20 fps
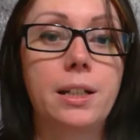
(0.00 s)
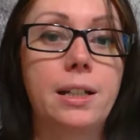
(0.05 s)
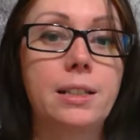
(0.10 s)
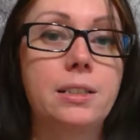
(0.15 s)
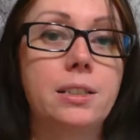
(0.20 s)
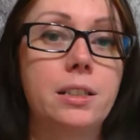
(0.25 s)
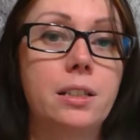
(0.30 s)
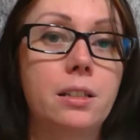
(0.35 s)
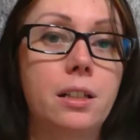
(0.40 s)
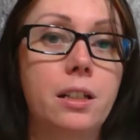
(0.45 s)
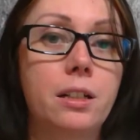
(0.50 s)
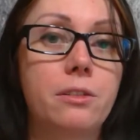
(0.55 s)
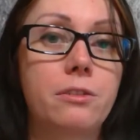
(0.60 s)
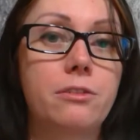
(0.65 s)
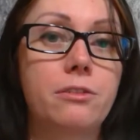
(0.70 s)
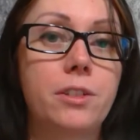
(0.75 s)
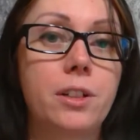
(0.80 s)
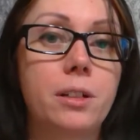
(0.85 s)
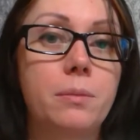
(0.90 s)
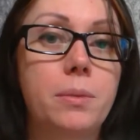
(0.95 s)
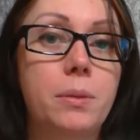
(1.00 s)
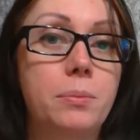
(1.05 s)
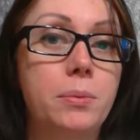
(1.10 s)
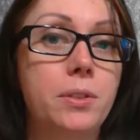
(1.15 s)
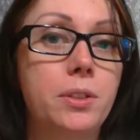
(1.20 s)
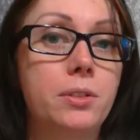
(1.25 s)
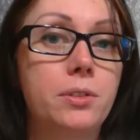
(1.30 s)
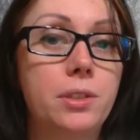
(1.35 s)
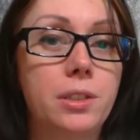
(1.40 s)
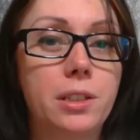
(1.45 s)
I see a lot of
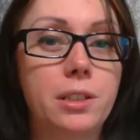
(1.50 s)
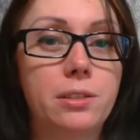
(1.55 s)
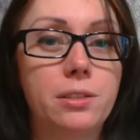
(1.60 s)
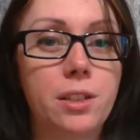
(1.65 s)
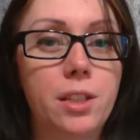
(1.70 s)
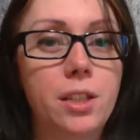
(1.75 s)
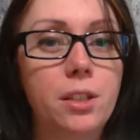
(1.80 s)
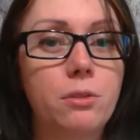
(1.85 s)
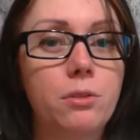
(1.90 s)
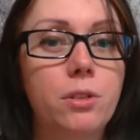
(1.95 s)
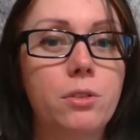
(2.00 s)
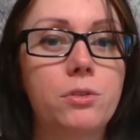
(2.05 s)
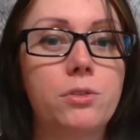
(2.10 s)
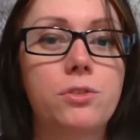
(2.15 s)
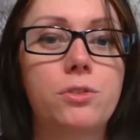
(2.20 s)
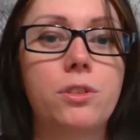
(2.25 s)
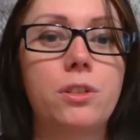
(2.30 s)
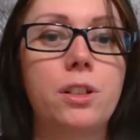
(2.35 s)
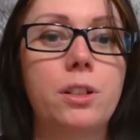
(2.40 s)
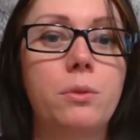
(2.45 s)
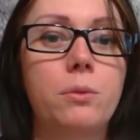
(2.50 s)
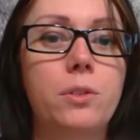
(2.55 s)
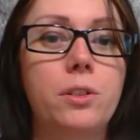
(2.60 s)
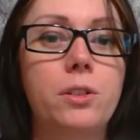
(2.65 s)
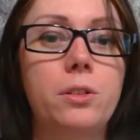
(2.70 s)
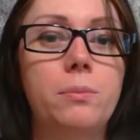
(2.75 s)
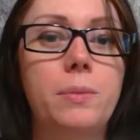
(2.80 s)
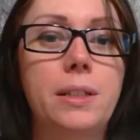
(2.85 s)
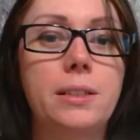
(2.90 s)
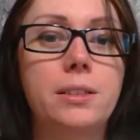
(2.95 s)
people using, is the hero's journey, where
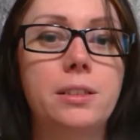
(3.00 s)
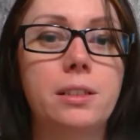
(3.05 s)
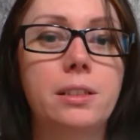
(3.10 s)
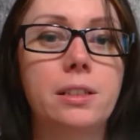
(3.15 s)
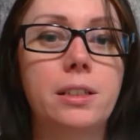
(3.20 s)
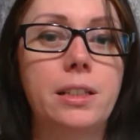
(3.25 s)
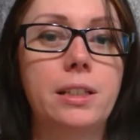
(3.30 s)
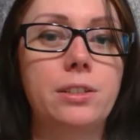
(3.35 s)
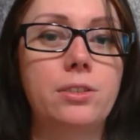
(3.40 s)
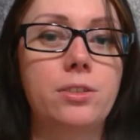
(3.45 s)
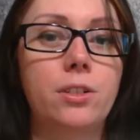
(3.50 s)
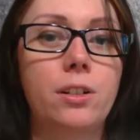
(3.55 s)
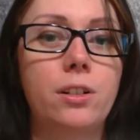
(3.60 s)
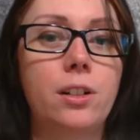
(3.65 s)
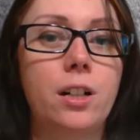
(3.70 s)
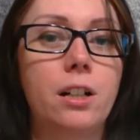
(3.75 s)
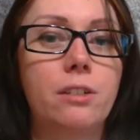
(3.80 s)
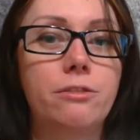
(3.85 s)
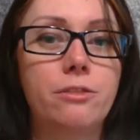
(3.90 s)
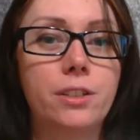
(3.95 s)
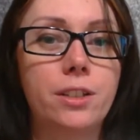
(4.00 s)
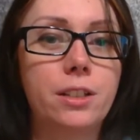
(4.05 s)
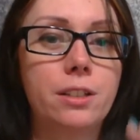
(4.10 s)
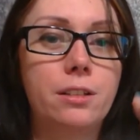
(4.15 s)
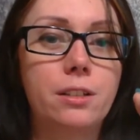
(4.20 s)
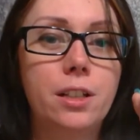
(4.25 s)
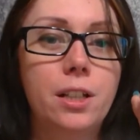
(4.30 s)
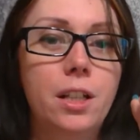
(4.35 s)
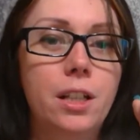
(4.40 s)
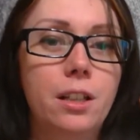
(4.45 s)
you basically start off in
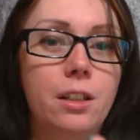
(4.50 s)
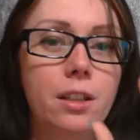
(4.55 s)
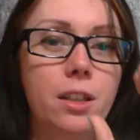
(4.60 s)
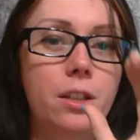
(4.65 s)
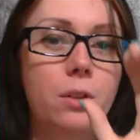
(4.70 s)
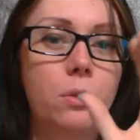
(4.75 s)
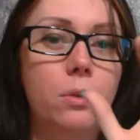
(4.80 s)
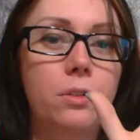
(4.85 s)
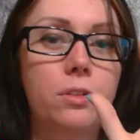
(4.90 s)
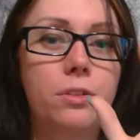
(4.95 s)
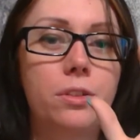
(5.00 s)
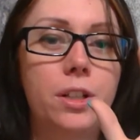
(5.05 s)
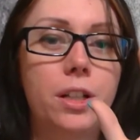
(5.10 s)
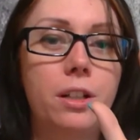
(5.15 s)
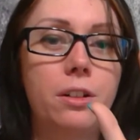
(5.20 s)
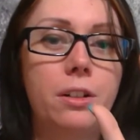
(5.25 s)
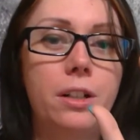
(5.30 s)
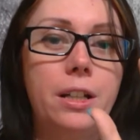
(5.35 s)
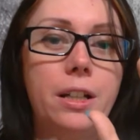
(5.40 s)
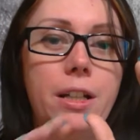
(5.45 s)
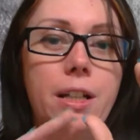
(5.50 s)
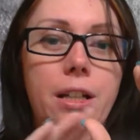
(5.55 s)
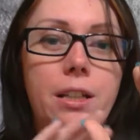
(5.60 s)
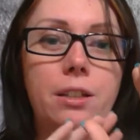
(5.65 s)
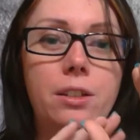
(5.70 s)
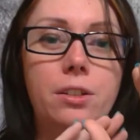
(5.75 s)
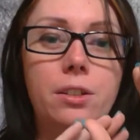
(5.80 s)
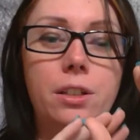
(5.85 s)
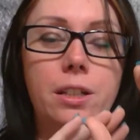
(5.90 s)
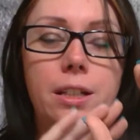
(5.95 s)
the ordinary and
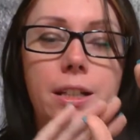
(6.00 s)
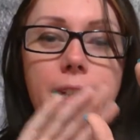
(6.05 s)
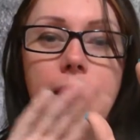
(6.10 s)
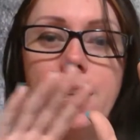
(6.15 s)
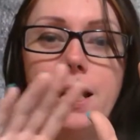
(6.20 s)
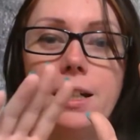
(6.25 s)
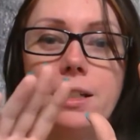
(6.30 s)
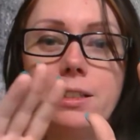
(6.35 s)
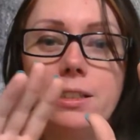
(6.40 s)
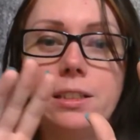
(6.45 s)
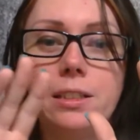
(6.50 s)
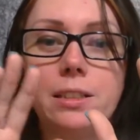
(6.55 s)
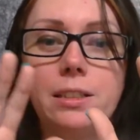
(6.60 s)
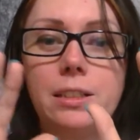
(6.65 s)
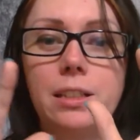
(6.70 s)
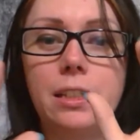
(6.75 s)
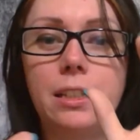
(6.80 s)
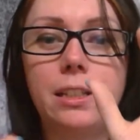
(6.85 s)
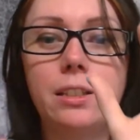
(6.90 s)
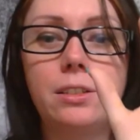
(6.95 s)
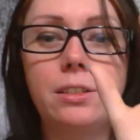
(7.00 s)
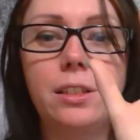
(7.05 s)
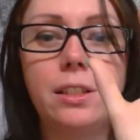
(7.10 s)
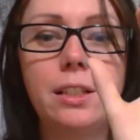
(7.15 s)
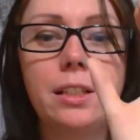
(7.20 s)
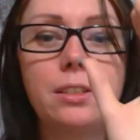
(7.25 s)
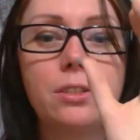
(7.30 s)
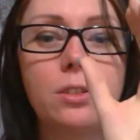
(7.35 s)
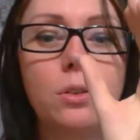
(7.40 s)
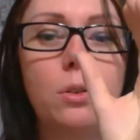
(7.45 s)
then you get a catalyst, and it's
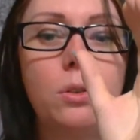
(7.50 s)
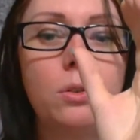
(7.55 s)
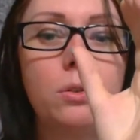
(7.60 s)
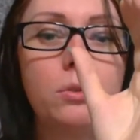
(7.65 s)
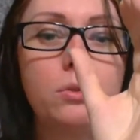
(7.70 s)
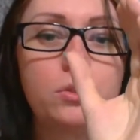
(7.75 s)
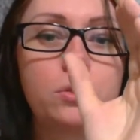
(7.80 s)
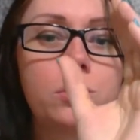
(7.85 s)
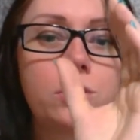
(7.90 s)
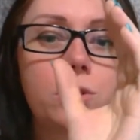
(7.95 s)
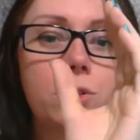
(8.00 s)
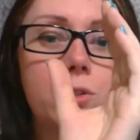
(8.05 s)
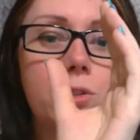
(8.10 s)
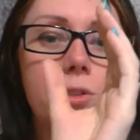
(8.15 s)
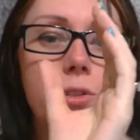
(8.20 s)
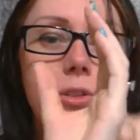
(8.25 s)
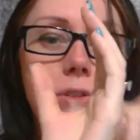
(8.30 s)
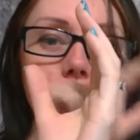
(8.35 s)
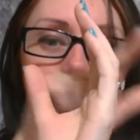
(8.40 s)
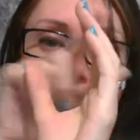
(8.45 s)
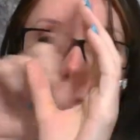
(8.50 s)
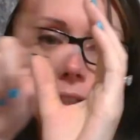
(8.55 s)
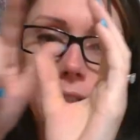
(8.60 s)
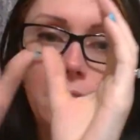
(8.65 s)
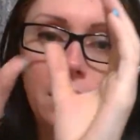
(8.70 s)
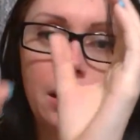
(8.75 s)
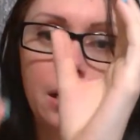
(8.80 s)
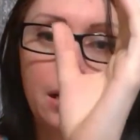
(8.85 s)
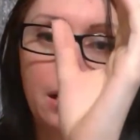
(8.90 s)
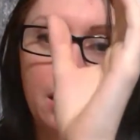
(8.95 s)
a whole circle
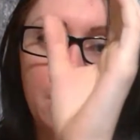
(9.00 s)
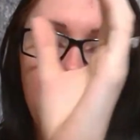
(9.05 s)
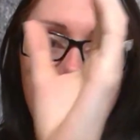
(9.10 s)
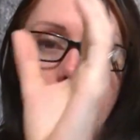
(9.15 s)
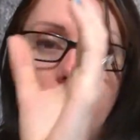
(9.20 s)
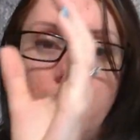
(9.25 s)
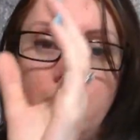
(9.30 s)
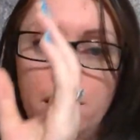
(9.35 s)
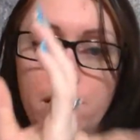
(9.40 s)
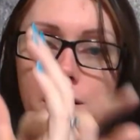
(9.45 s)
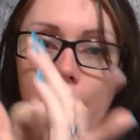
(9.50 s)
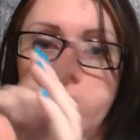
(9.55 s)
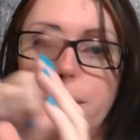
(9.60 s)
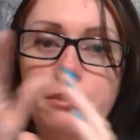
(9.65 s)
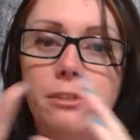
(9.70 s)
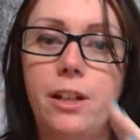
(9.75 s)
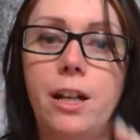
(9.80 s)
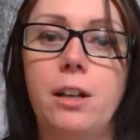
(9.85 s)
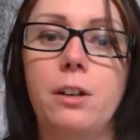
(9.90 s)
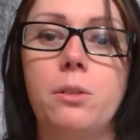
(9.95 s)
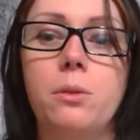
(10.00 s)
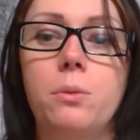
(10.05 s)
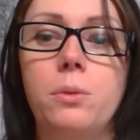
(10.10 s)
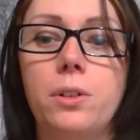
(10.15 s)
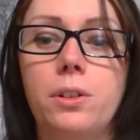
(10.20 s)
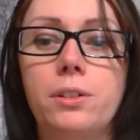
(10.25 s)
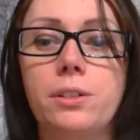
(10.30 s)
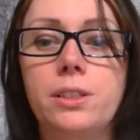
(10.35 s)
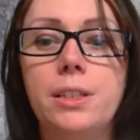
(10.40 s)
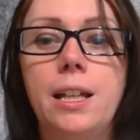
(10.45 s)
of how it
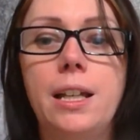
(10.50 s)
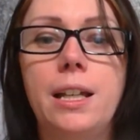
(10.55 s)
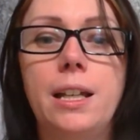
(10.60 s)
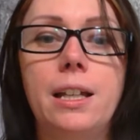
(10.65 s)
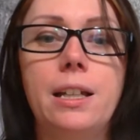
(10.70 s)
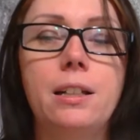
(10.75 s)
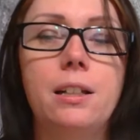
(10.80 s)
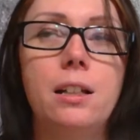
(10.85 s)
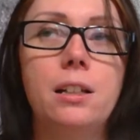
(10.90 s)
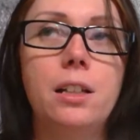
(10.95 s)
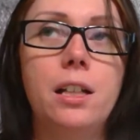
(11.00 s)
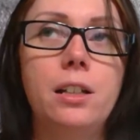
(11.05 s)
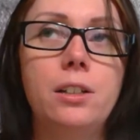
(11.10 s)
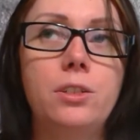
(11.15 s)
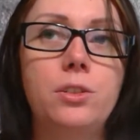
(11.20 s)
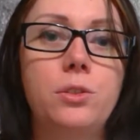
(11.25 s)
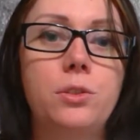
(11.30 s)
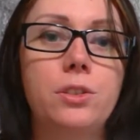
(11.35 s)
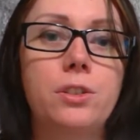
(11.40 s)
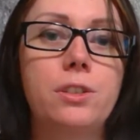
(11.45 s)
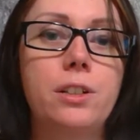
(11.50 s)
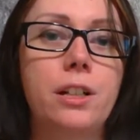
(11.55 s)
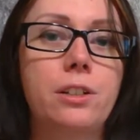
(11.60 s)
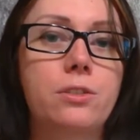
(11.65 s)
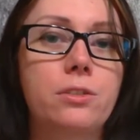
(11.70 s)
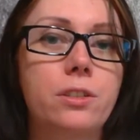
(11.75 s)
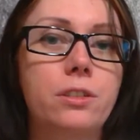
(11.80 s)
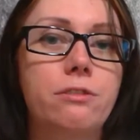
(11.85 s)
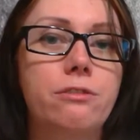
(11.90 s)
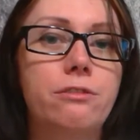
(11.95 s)
works. And a lot of stories
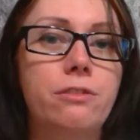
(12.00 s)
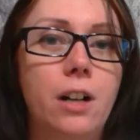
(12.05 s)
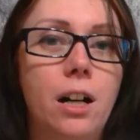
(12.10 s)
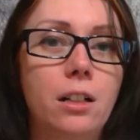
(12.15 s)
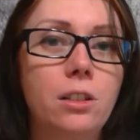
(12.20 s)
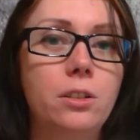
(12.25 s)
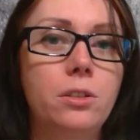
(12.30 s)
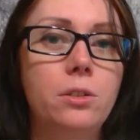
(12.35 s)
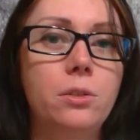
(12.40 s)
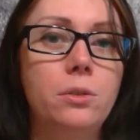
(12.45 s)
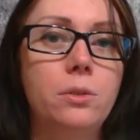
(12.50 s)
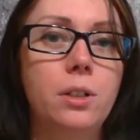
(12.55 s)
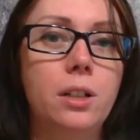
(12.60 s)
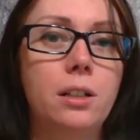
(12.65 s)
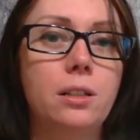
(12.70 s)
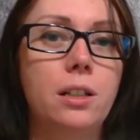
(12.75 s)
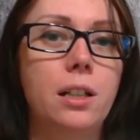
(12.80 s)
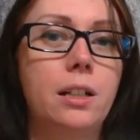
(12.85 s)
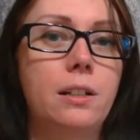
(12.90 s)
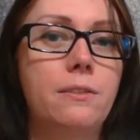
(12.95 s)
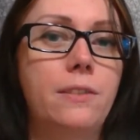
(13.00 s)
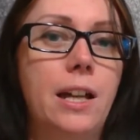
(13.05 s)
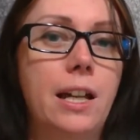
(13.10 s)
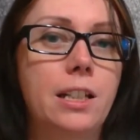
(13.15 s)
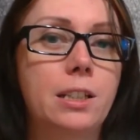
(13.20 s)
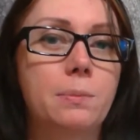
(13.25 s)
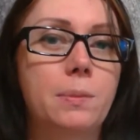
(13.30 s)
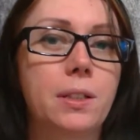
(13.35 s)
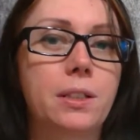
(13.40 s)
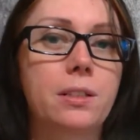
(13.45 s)
naturally follow a lot of
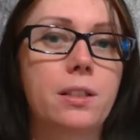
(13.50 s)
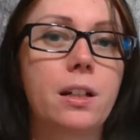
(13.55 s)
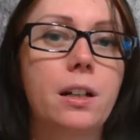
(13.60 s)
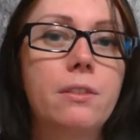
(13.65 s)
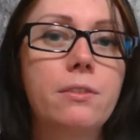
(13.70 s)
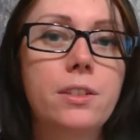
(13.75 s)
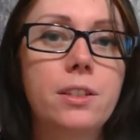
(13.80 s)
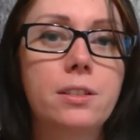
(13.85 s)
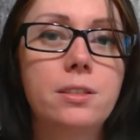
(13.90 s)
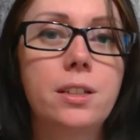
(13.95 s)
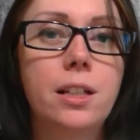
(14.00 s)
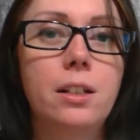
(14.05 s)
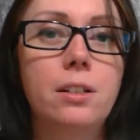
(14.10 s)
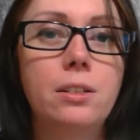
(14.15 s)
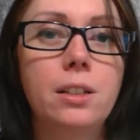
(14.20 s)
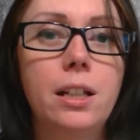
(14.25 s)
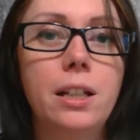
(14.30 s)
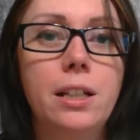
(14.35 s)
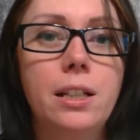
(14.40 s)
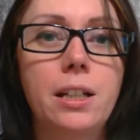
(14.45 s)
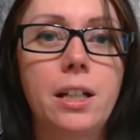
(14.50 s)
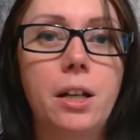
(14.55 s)
aspects of this outline.